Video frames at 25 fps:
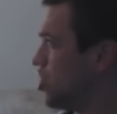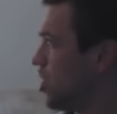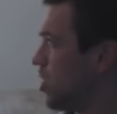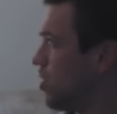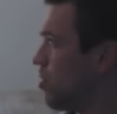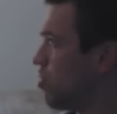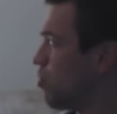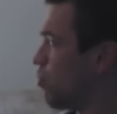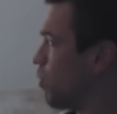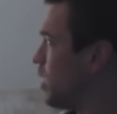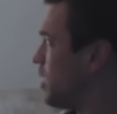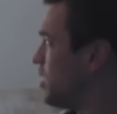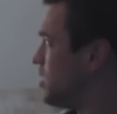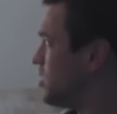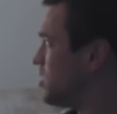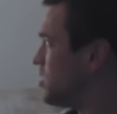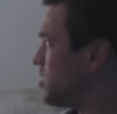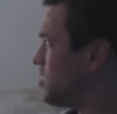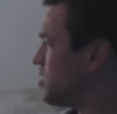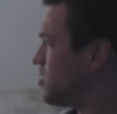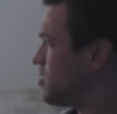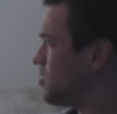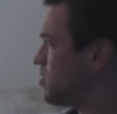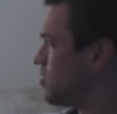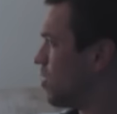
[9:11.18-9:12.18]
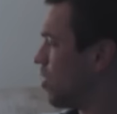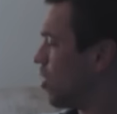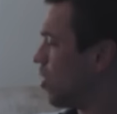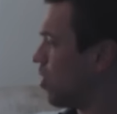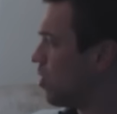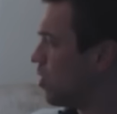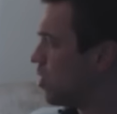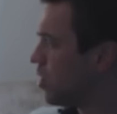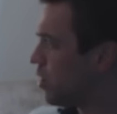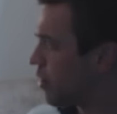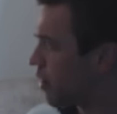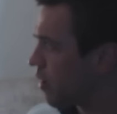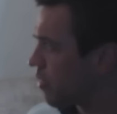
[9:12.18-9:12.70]
Gen 3,
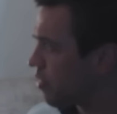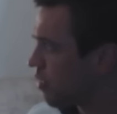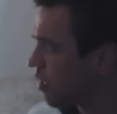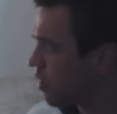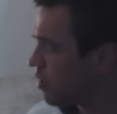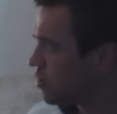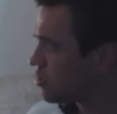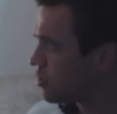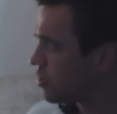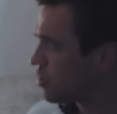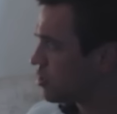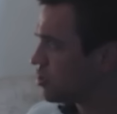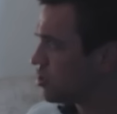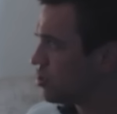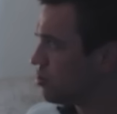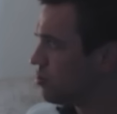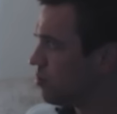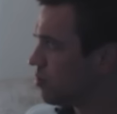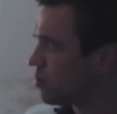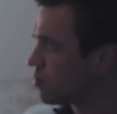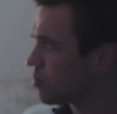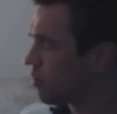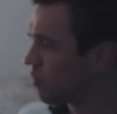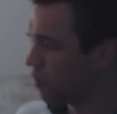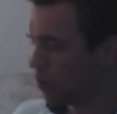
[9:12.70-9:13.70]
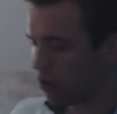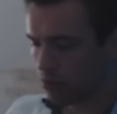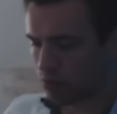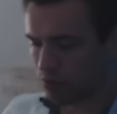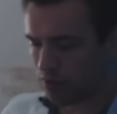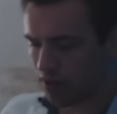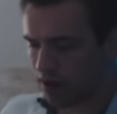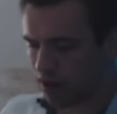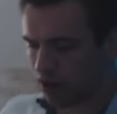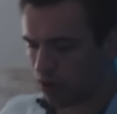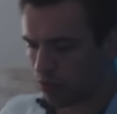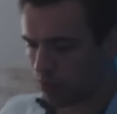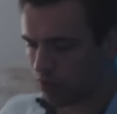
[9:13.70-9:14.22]
earlier I thought Gen 2 looked a
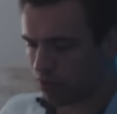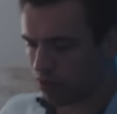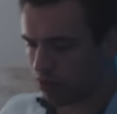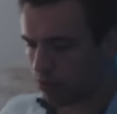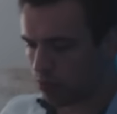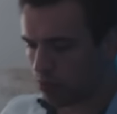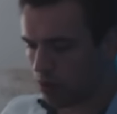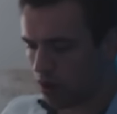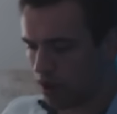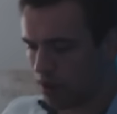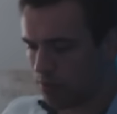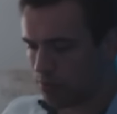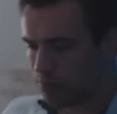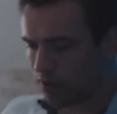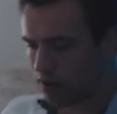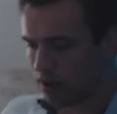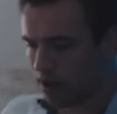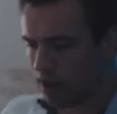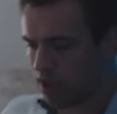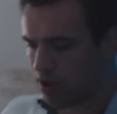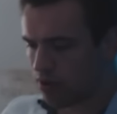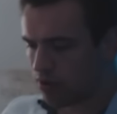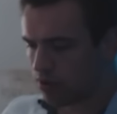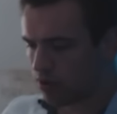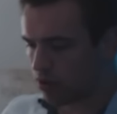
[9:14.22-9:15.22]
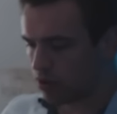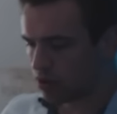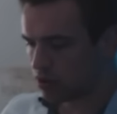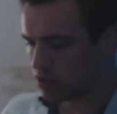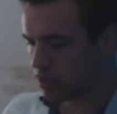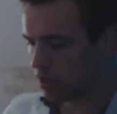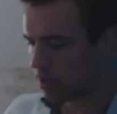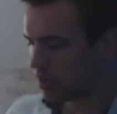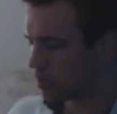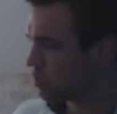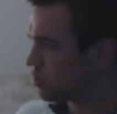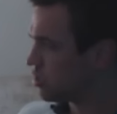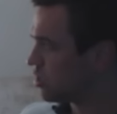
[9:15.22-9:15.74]
little brighter with the white, but now it
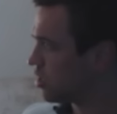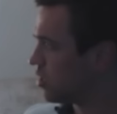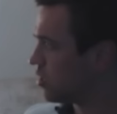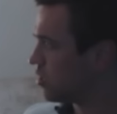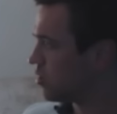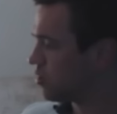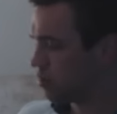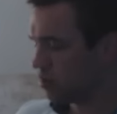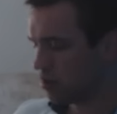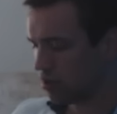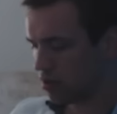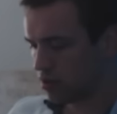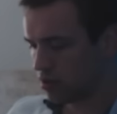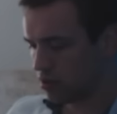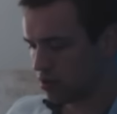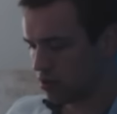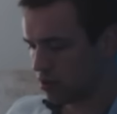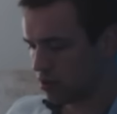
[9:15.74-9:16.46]
looks like Gen